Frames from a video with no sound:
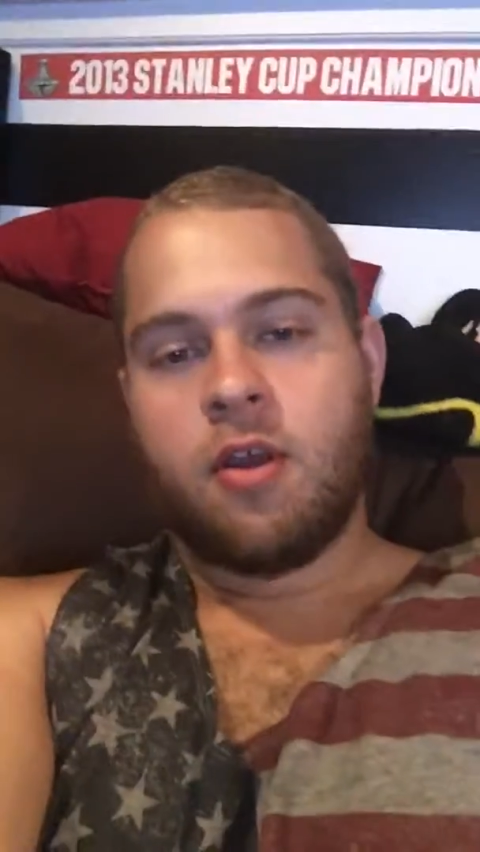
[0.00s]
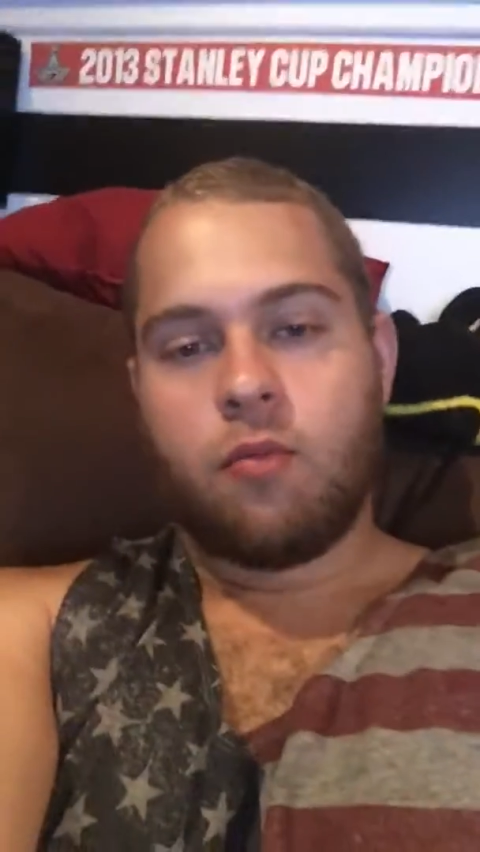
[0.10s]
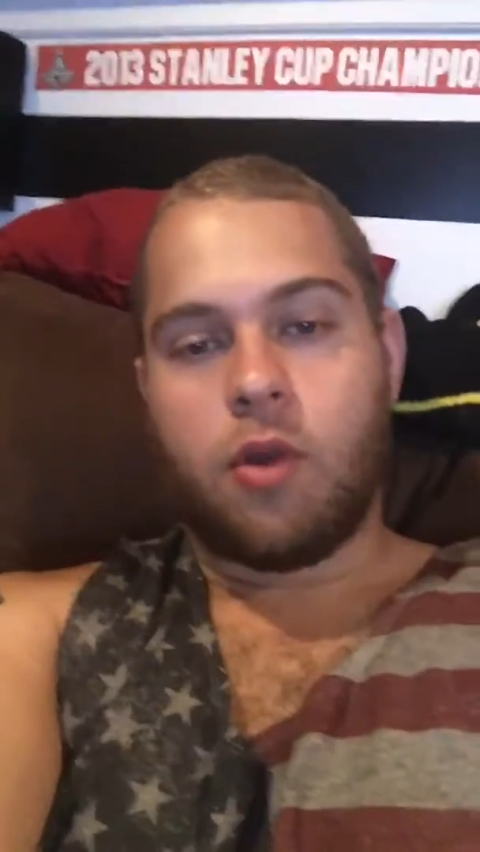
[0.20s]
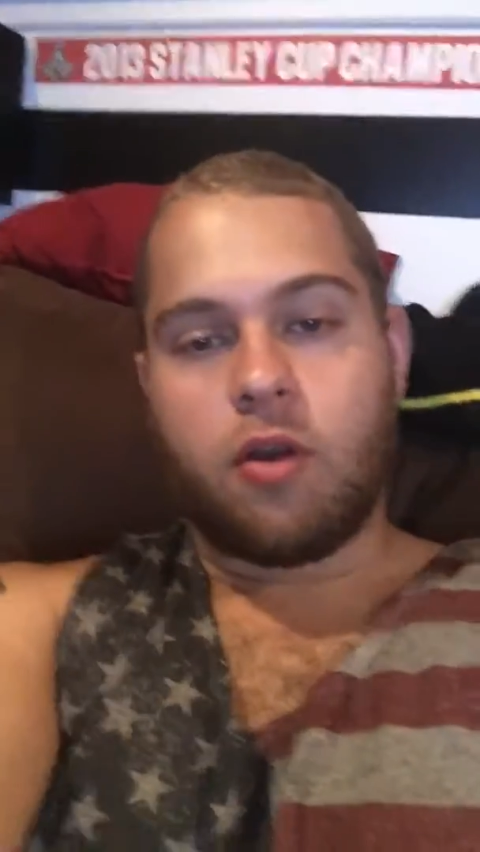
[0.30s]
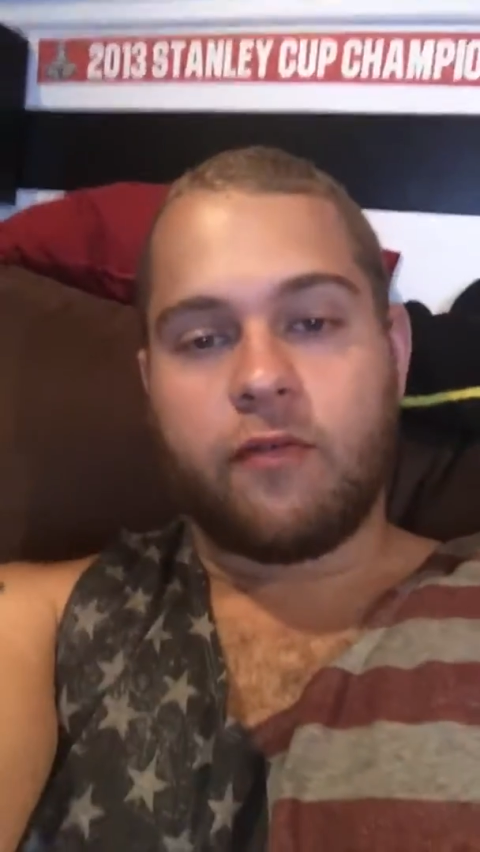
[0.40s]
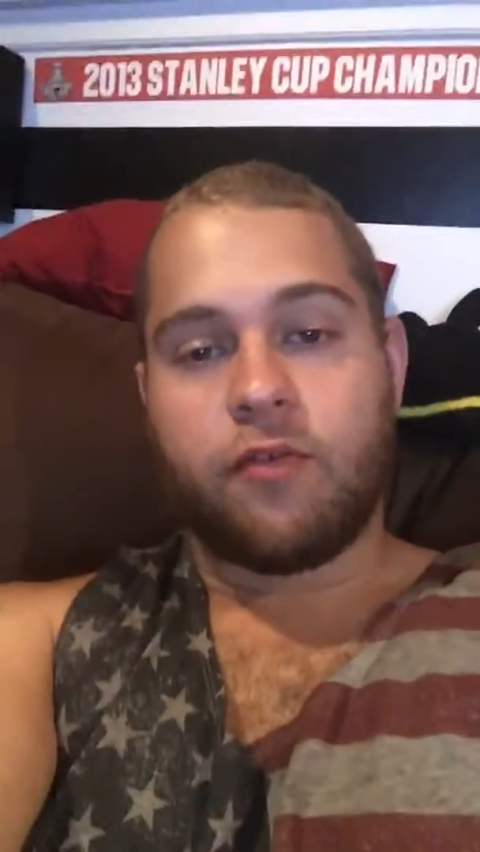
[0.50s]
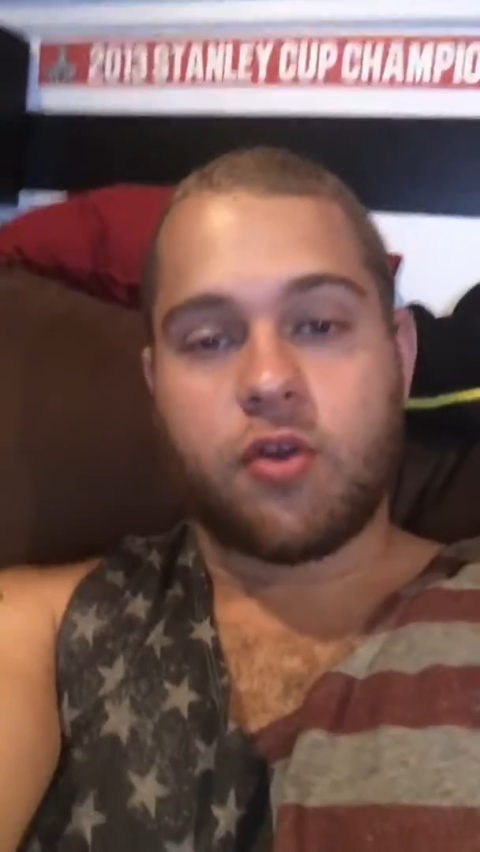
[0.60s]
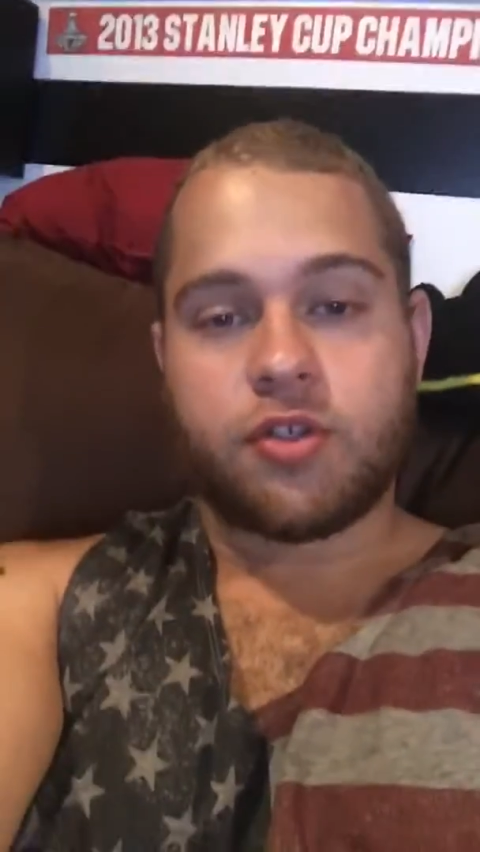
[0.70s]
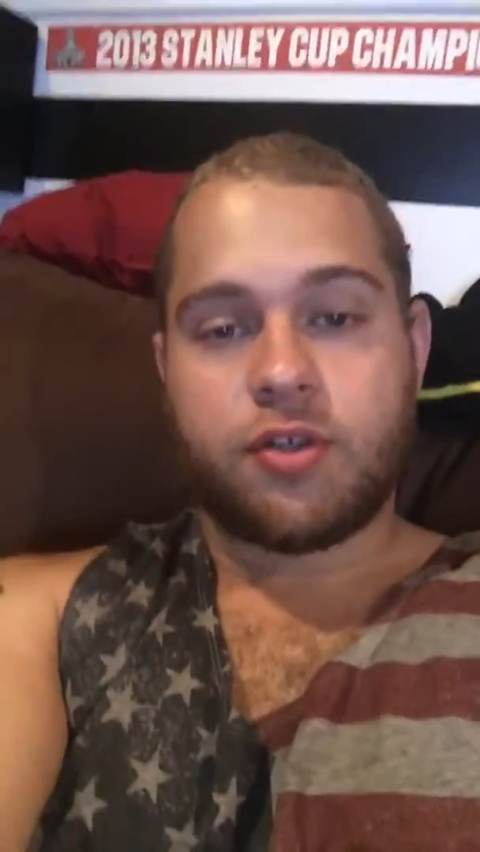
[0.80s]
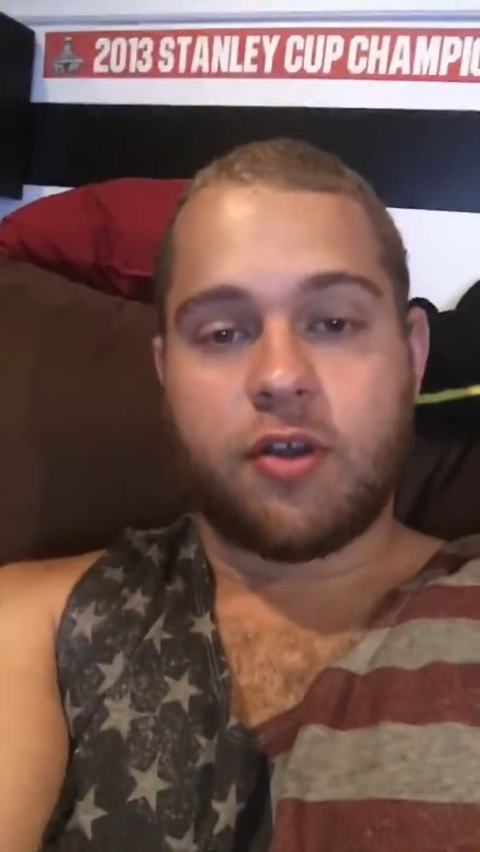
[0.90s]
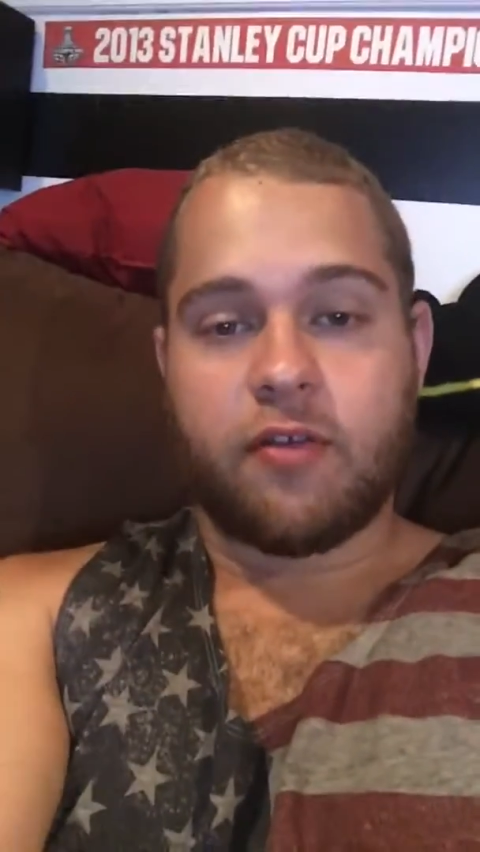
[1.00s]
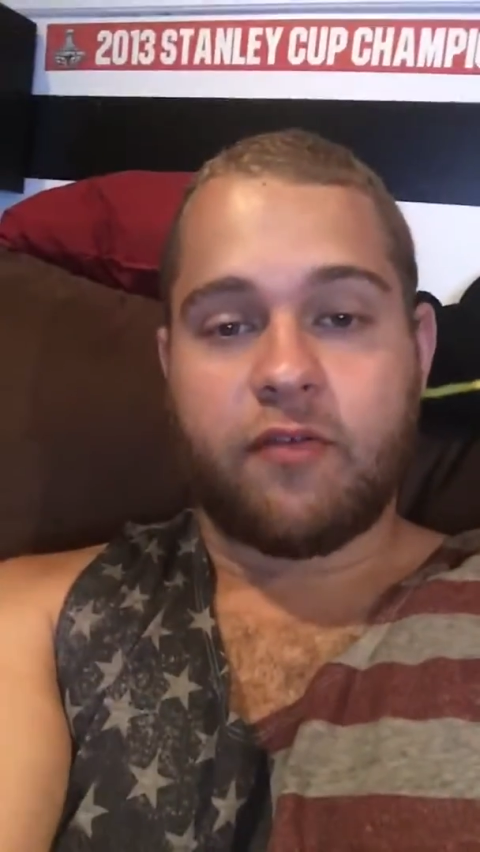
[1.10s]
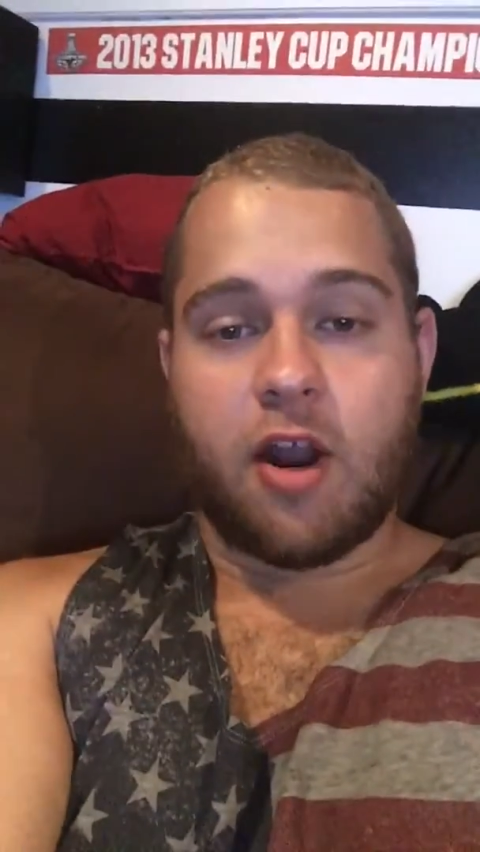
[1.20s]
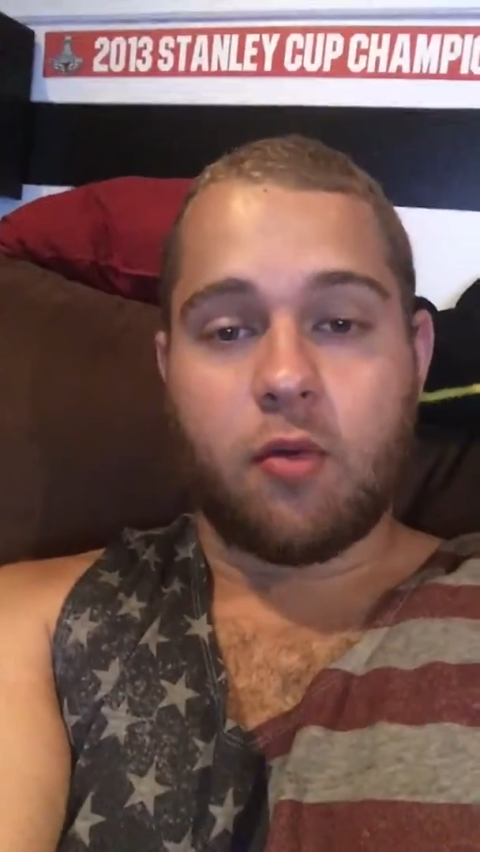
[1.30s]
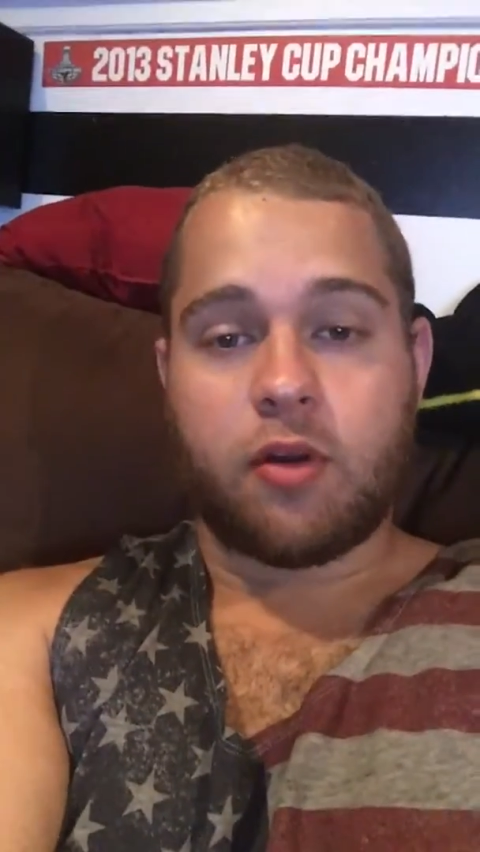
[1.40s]
We had our first
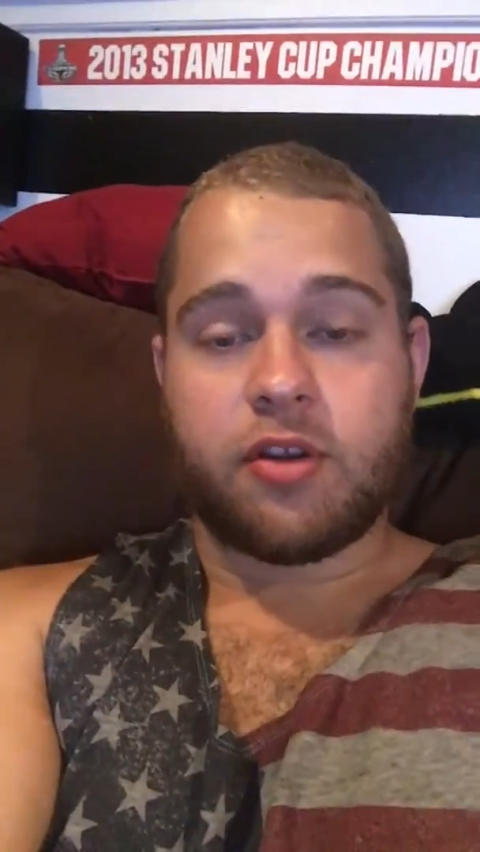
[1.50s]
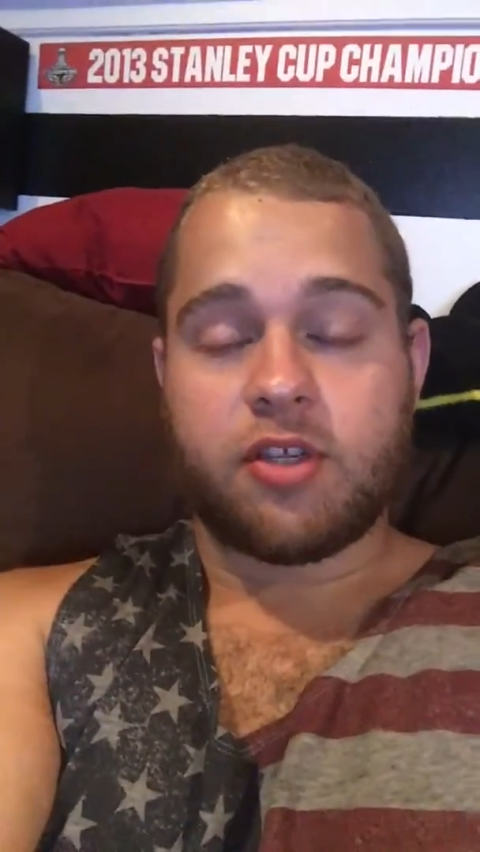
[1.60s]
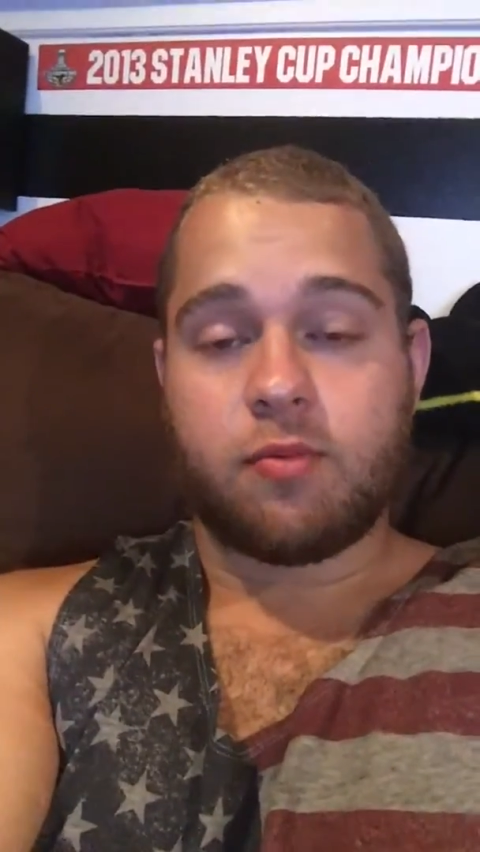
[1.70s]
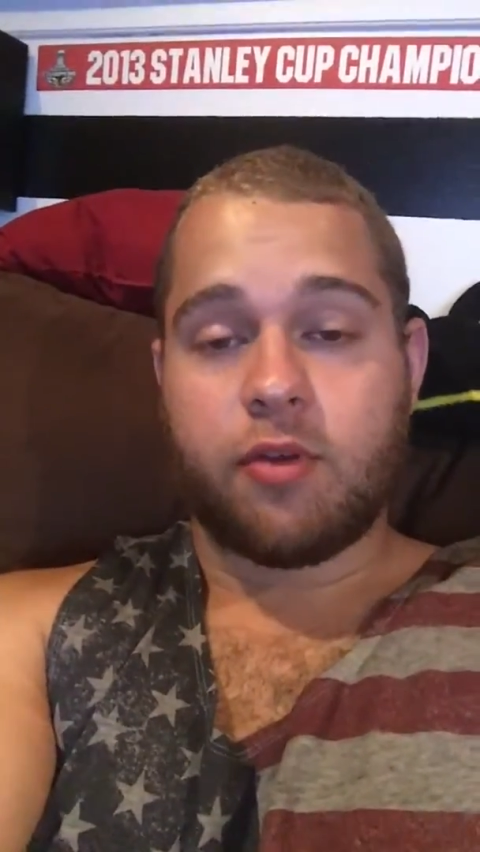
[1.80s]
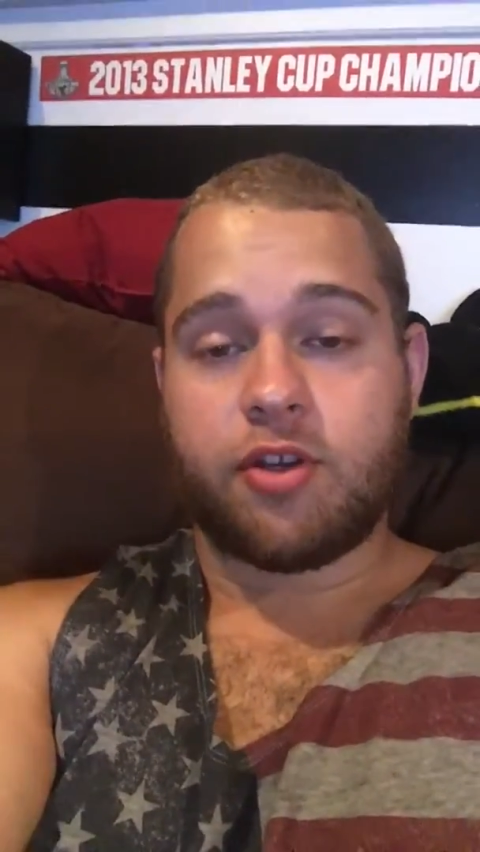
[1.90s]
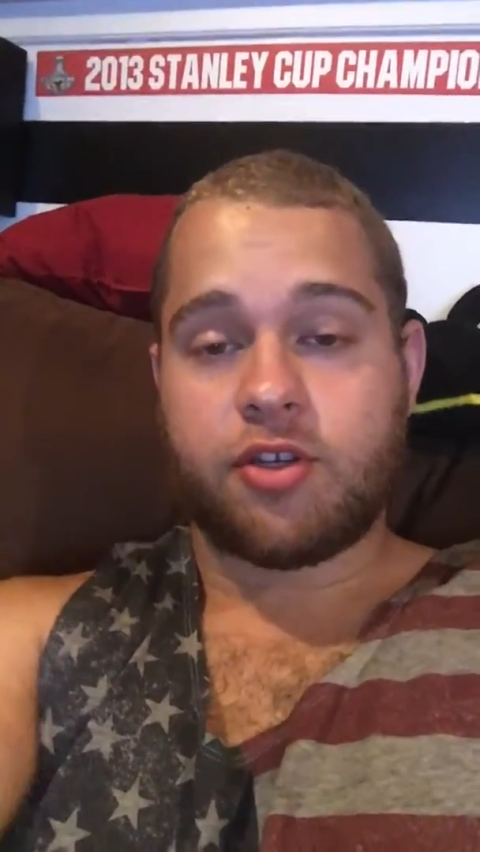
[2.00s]
firework display